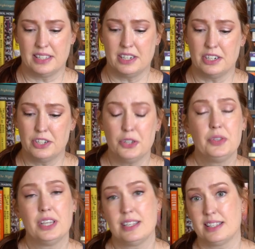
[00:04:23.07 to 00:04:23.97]
there are 2
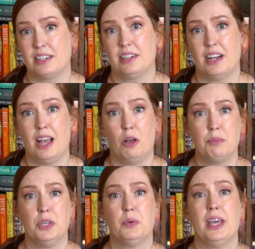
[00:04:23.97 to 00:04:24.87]
things that are going to help you